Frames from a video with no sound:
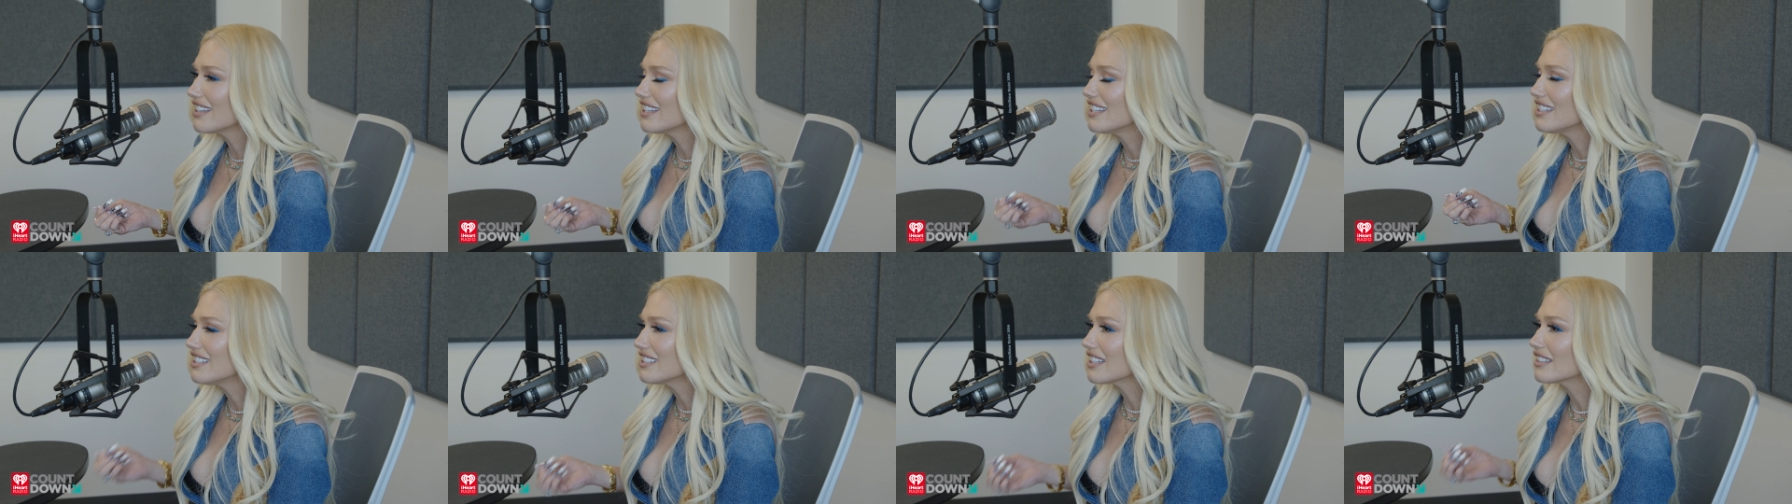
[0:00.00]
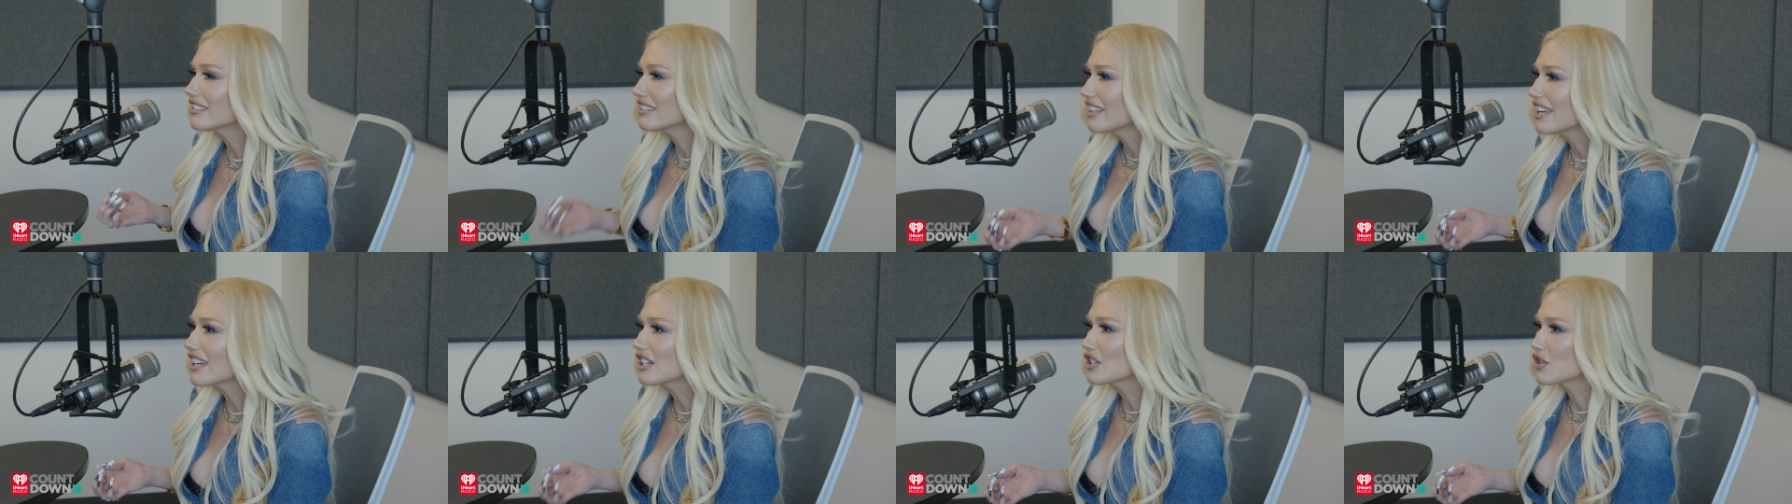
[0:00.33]
he's
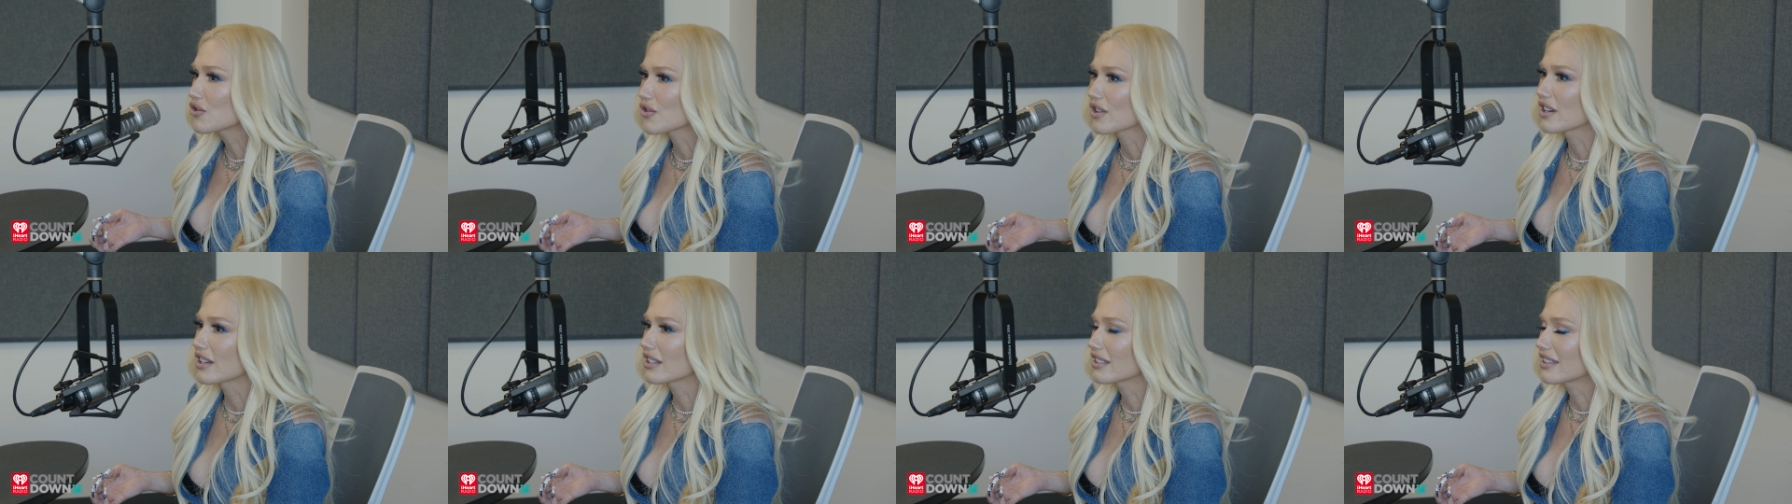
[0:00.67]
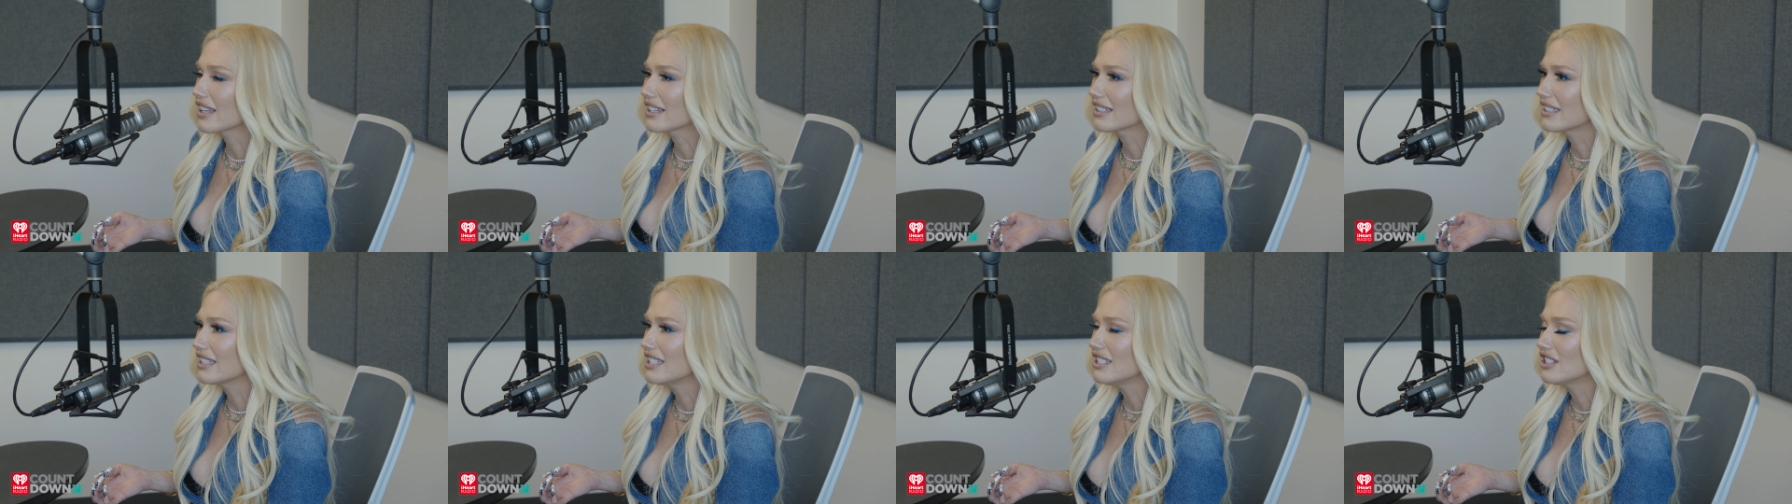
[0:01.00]
electric
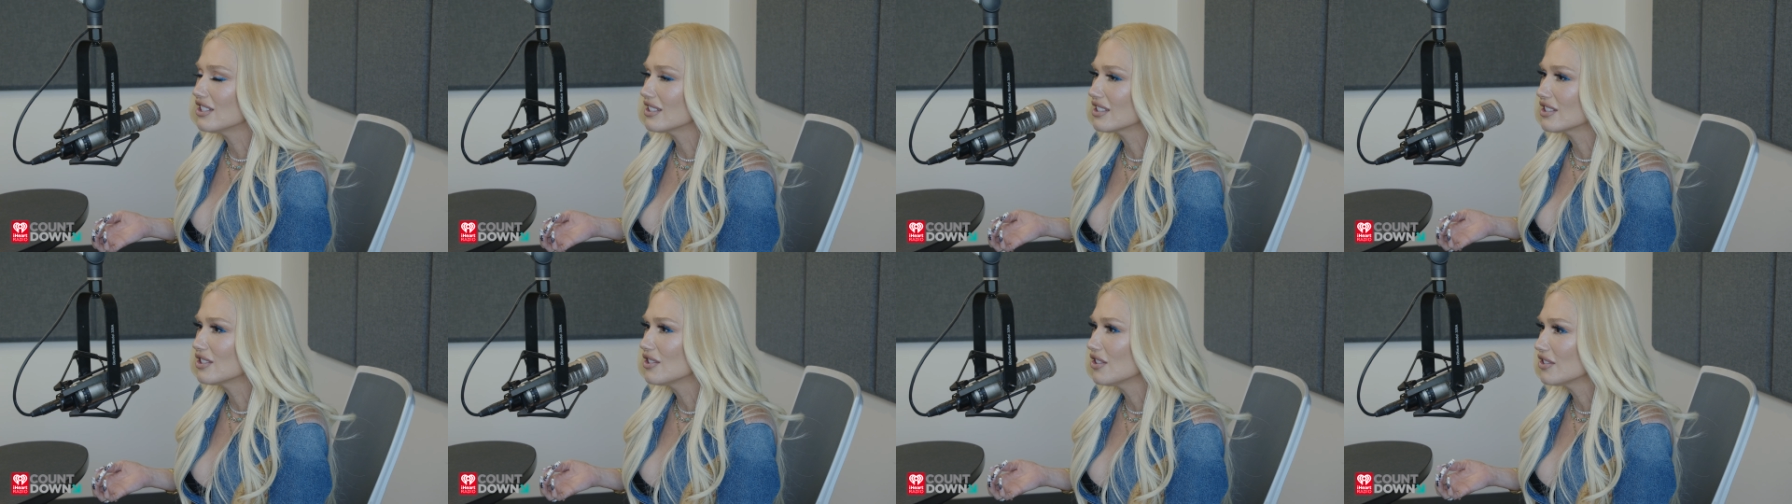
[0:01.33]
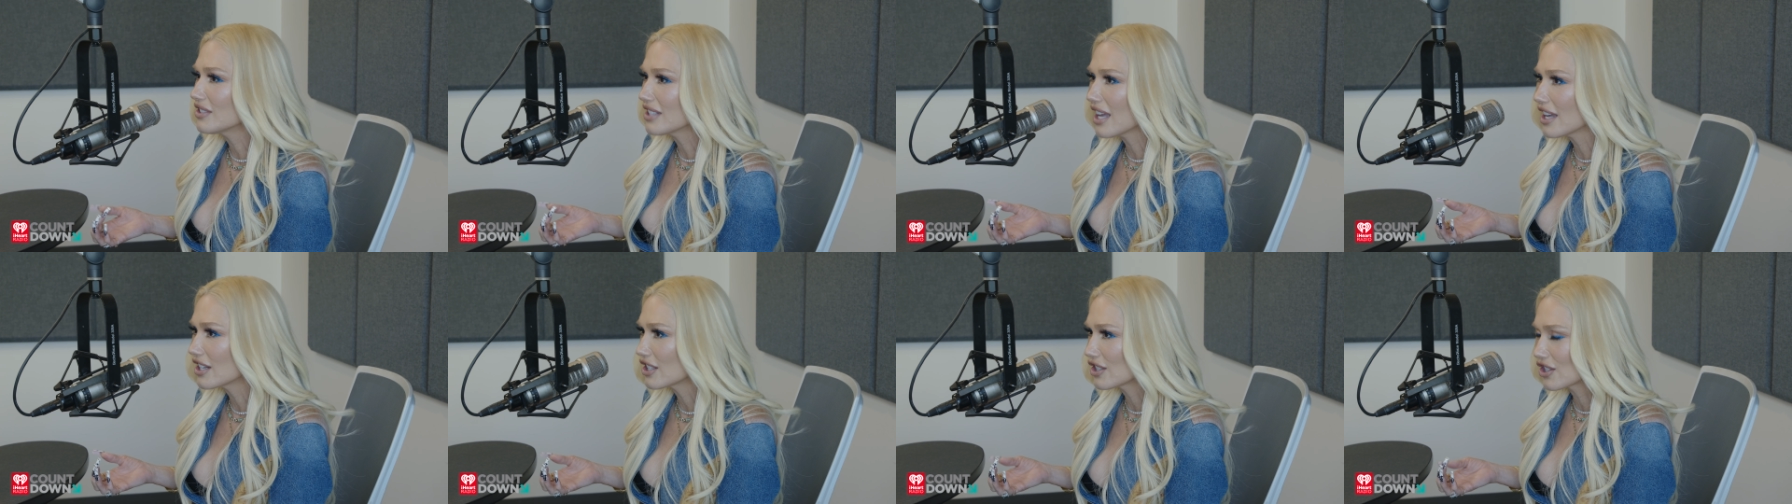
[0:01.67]
like he just
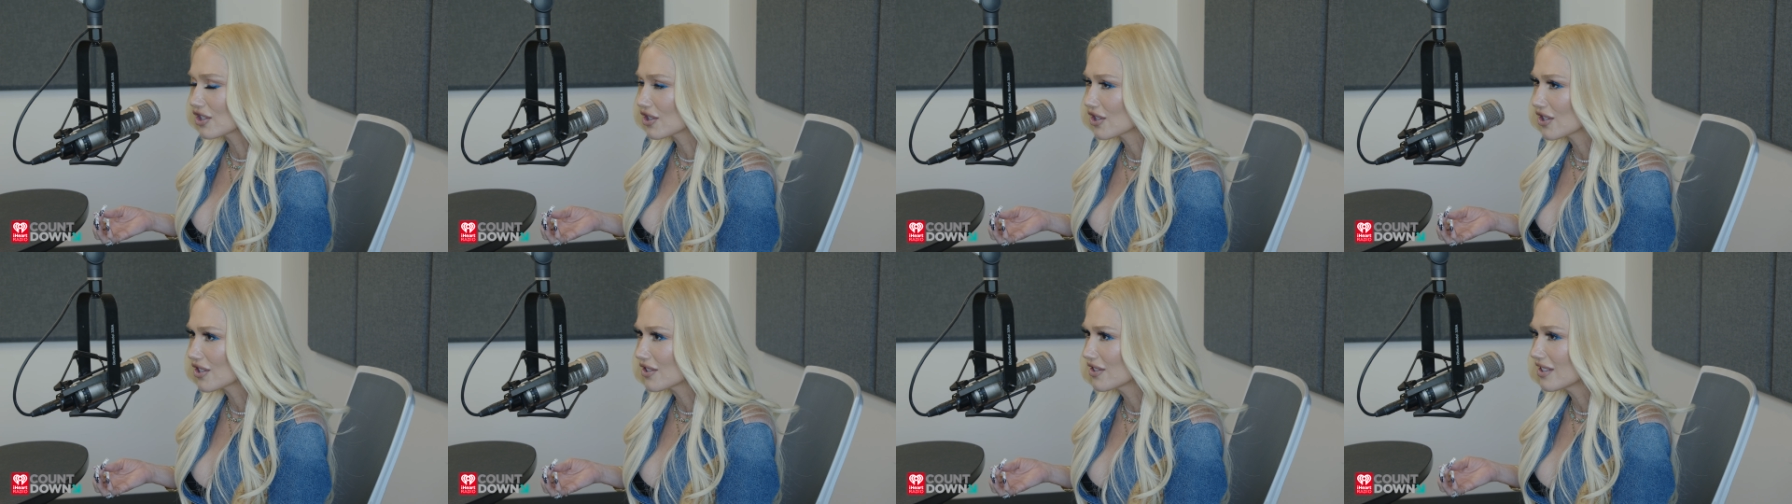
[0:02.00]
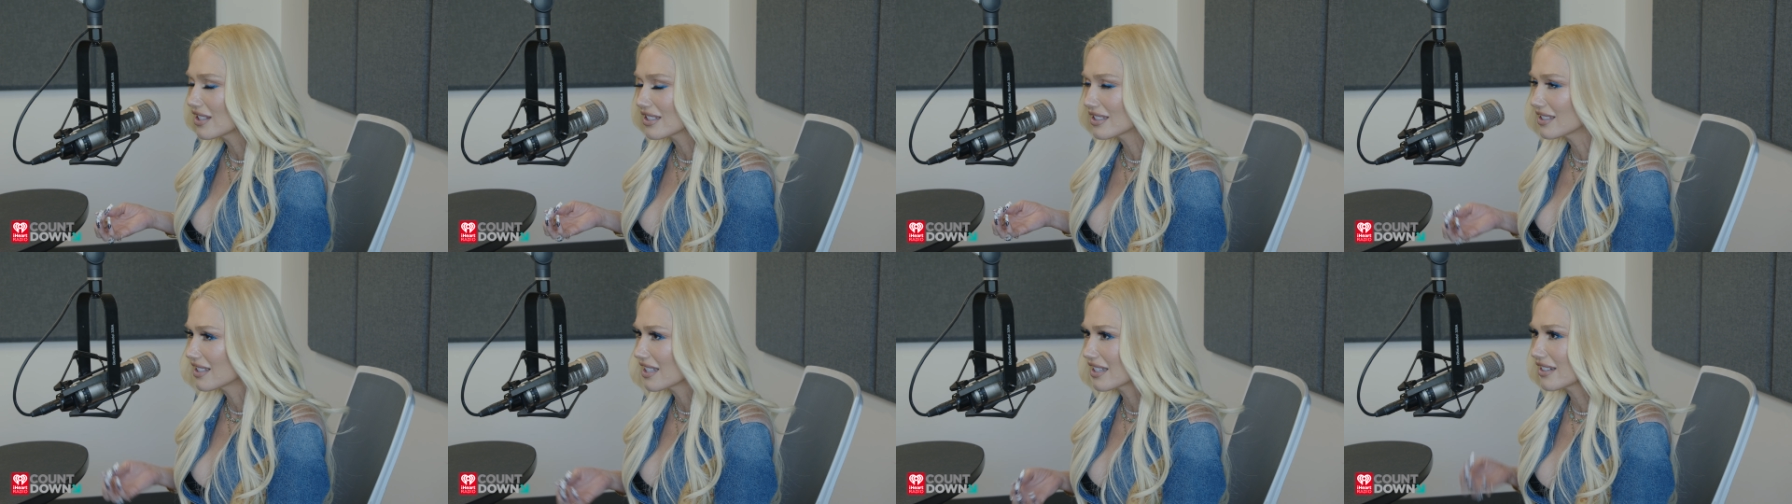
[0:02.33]
knows how to turn
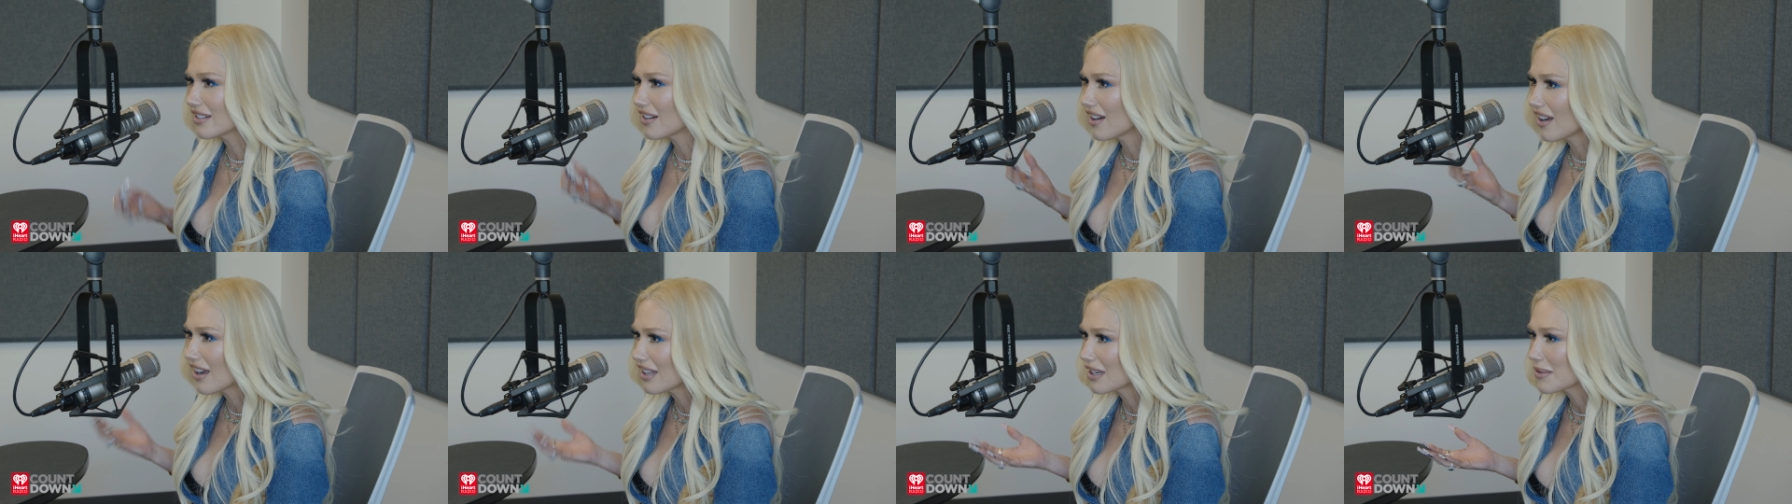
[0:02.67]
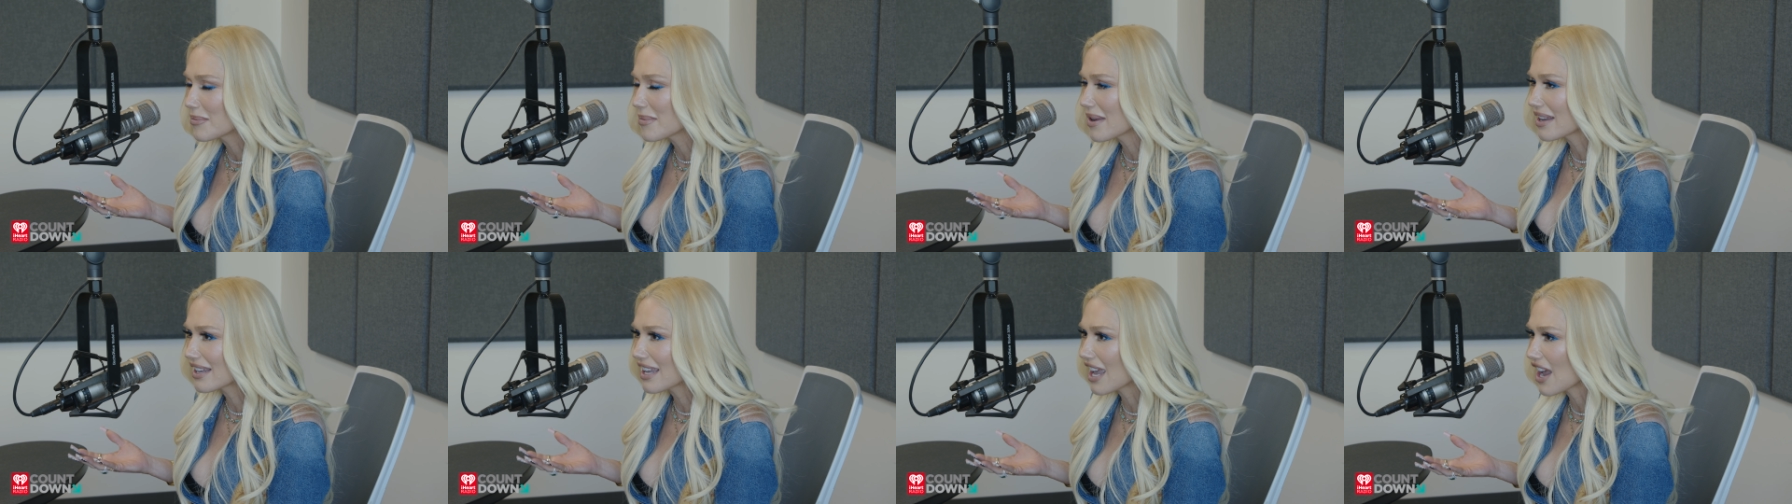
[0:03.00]
this thing on
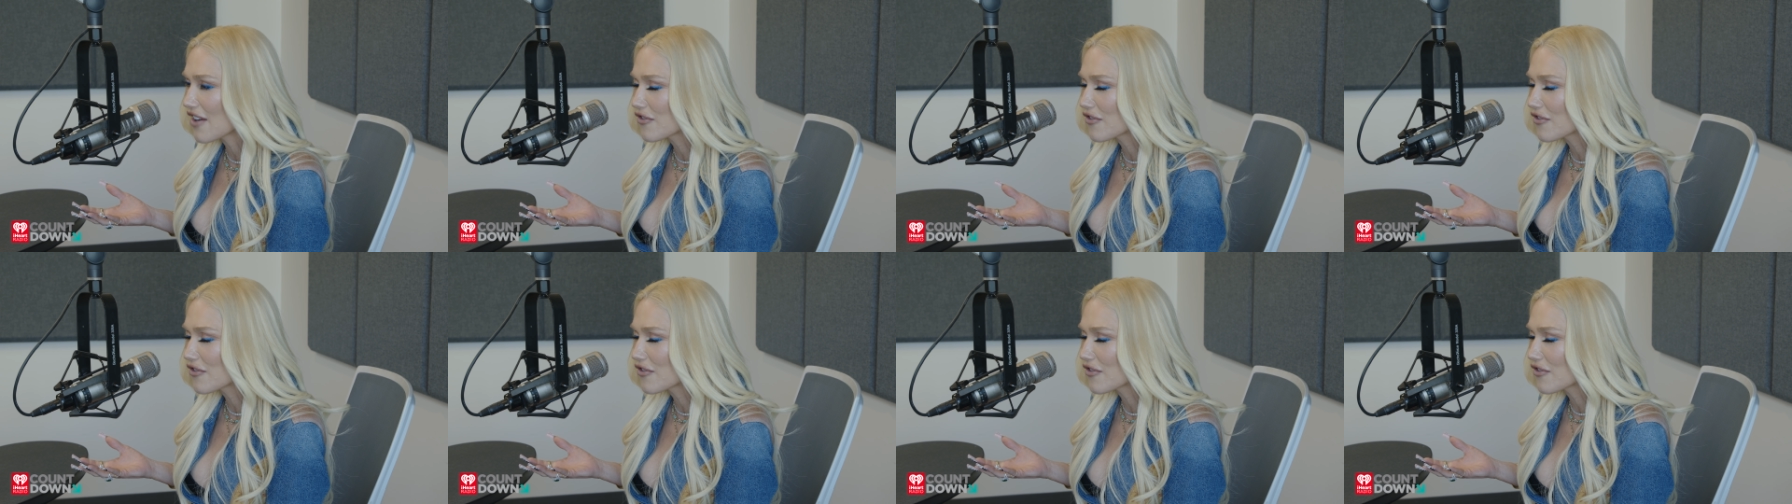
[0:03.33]
and make